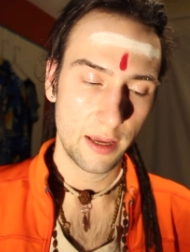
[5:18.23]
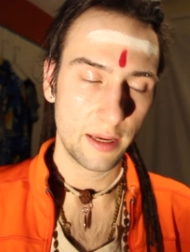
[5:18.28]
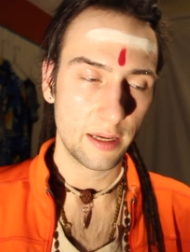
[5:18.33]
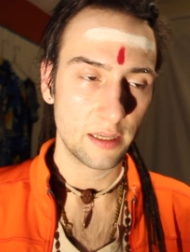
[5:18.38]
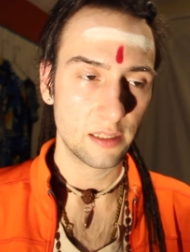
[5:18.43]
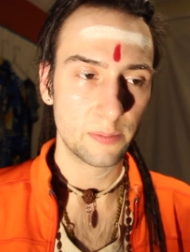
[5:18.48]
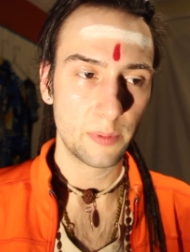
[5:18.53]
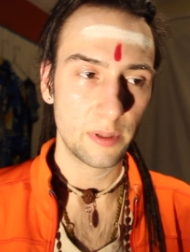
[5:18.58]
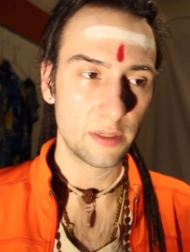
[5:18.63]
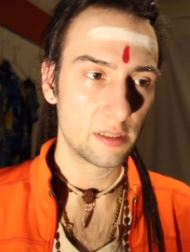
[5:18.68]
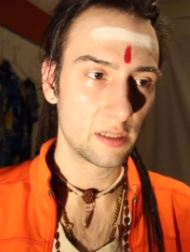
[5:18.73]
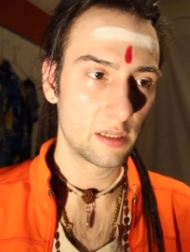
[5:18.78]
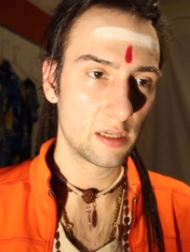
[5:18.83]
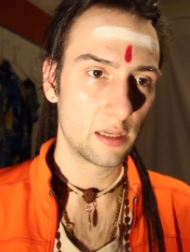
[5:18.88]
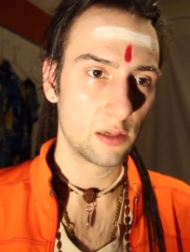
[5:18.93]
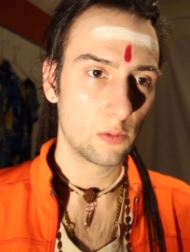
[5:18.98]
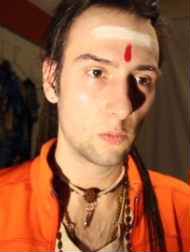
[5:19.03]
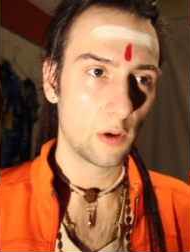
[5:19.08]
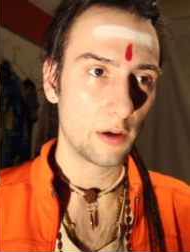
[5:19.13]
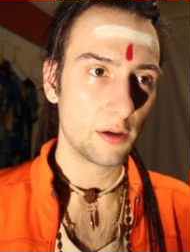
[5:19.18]
is
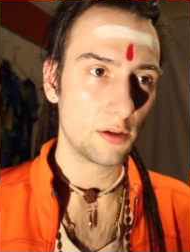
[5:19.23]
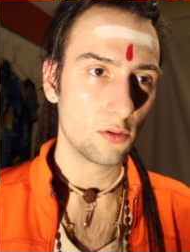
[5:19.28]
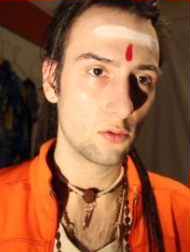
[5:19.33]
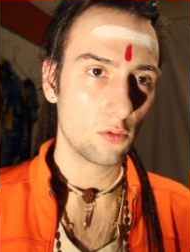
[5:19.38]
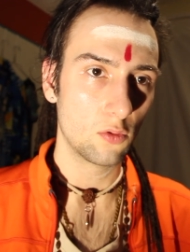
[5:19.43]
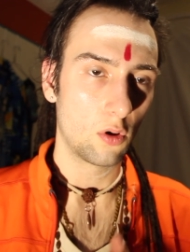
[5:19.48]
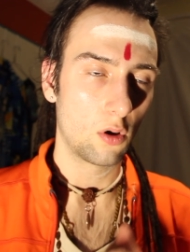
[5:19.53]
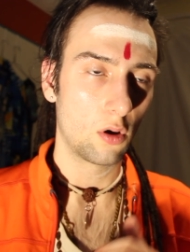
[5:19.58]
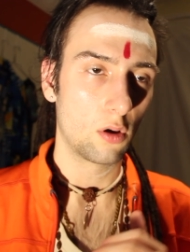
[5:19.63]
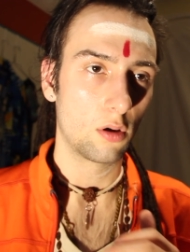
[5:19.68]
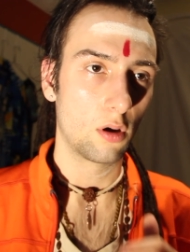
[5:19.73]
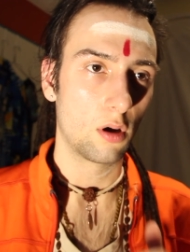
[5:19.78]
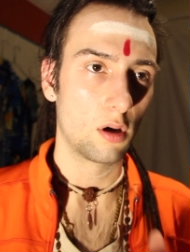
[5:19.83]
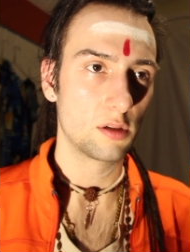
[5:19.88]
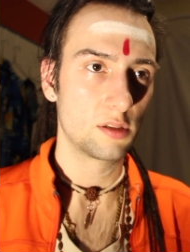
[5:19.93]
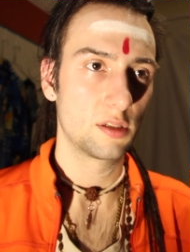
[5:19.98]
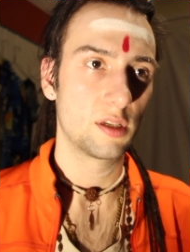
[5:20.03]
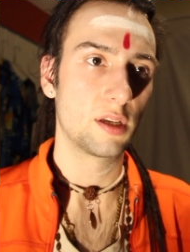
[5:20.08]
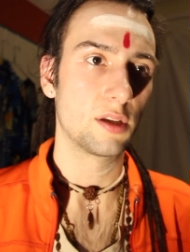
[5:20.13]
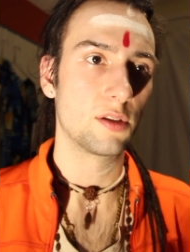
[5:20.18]
basically when you are
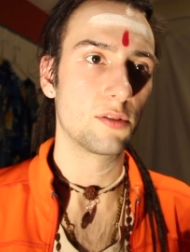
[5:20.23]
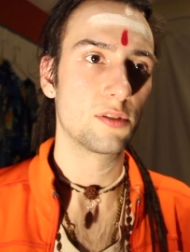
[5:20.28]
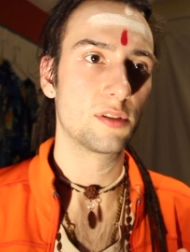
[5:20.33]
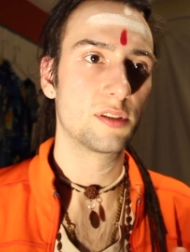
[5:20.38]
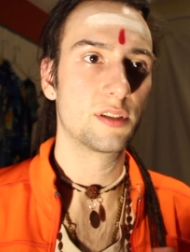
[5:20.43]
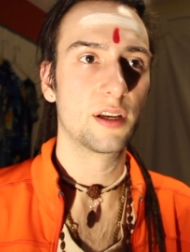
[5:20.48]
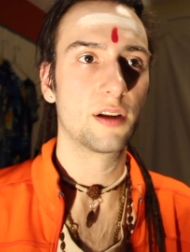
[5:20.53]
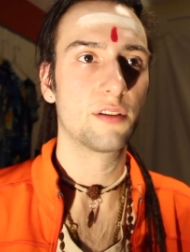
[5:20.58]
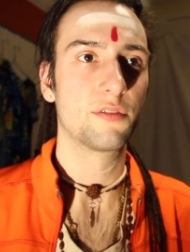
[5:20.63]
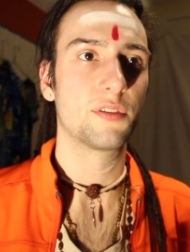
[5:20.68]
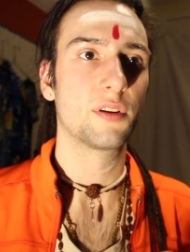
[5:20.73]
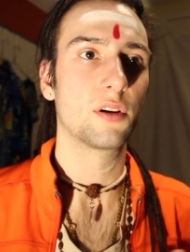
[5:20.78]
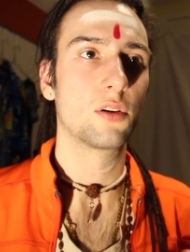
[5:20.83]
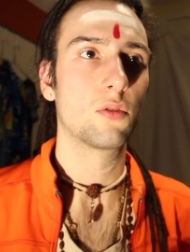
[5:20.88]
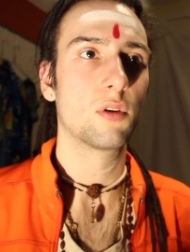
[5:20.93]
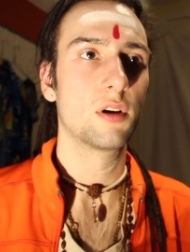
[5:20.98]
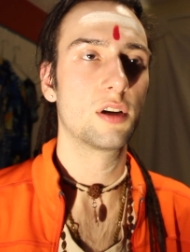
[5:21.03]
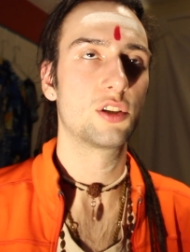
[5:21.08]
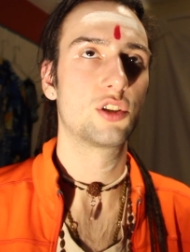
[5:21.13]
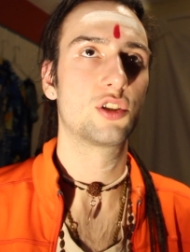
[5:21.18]
asking yourself the
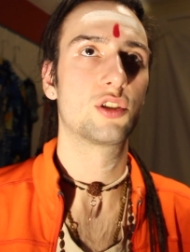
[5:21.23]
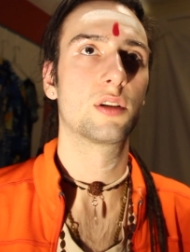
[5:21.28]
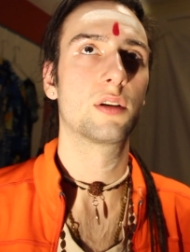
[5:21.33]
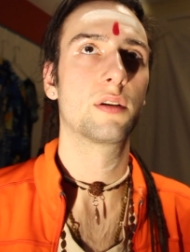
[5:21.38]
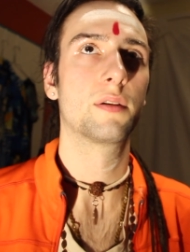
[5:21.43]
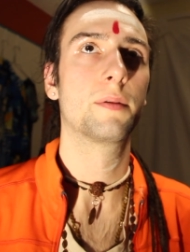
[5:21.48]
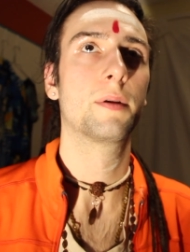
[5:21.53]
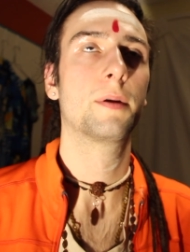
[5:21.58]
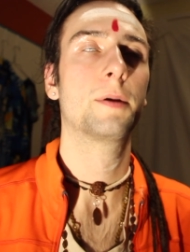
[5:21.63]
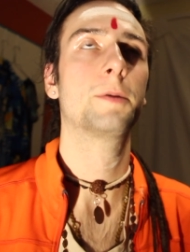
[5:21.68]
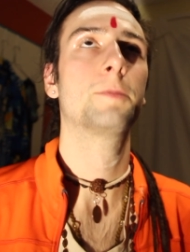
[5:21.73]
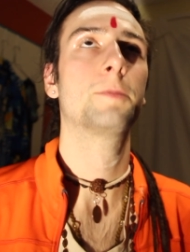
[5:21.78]
question,